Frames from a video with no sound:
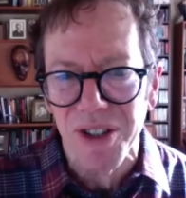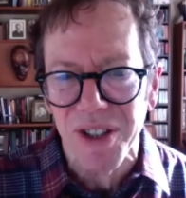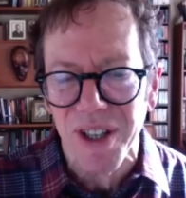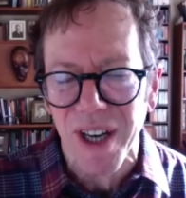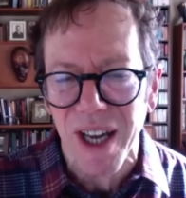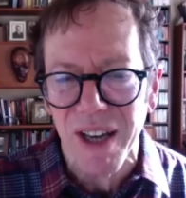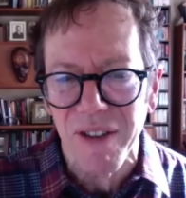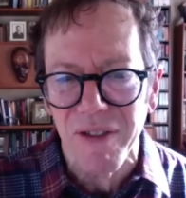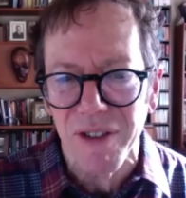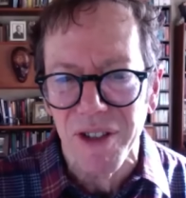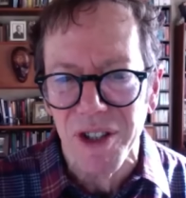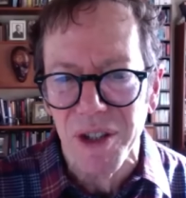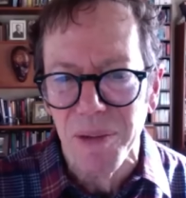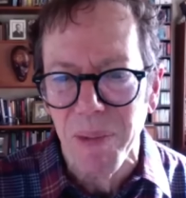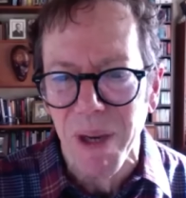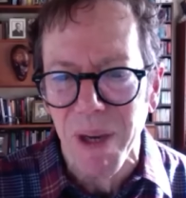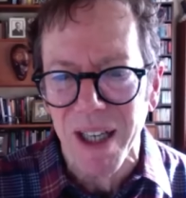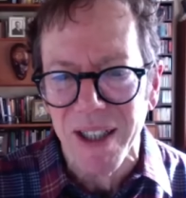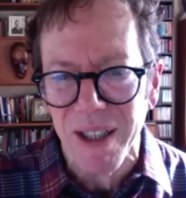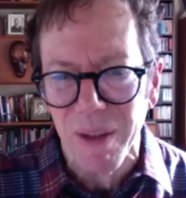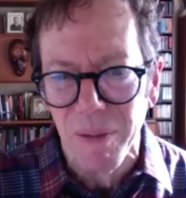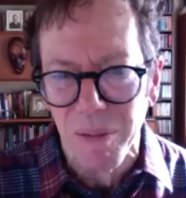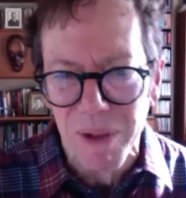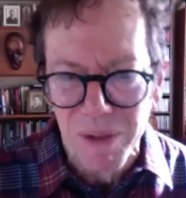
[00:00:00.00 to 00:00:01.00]
I have respect
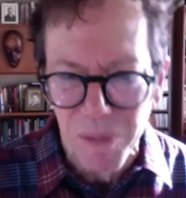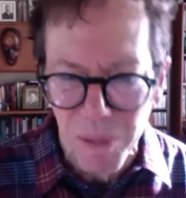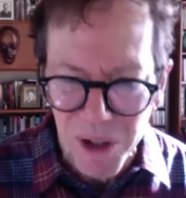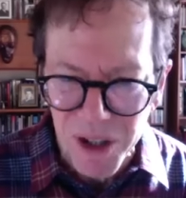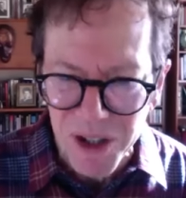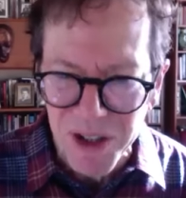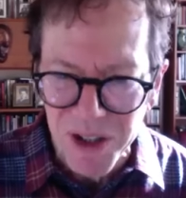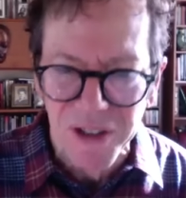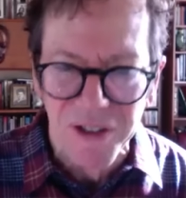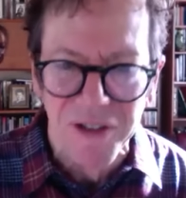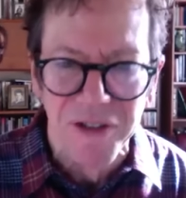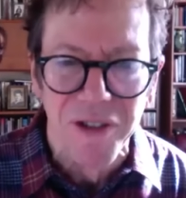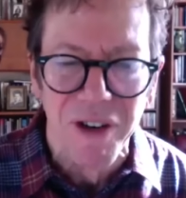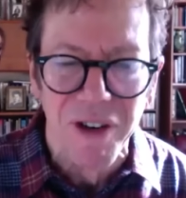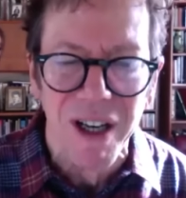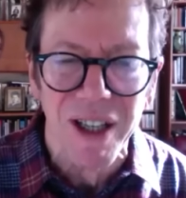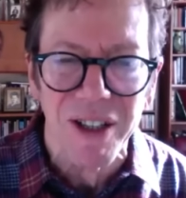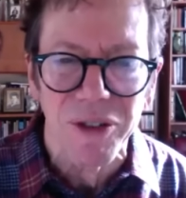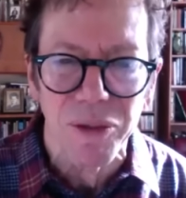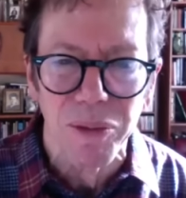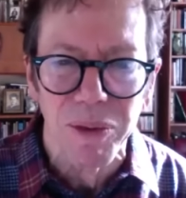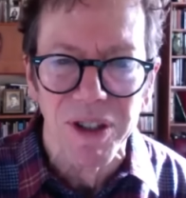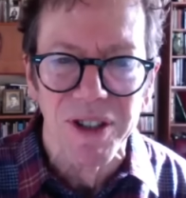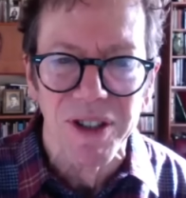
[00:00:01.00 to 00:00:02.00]
and we, we're still friends.
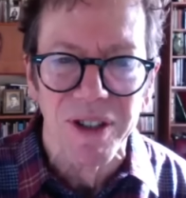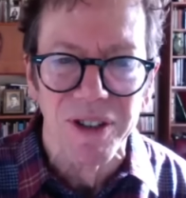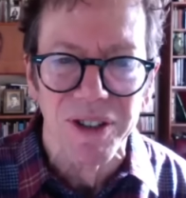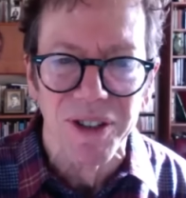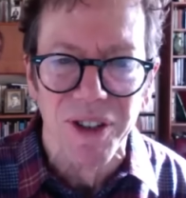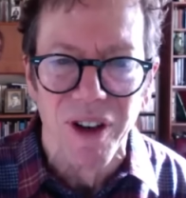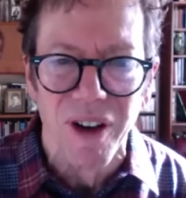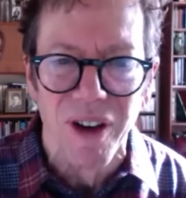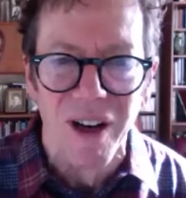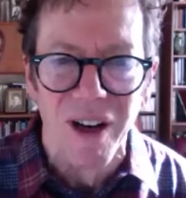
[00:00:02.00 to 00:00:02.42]
We still talk.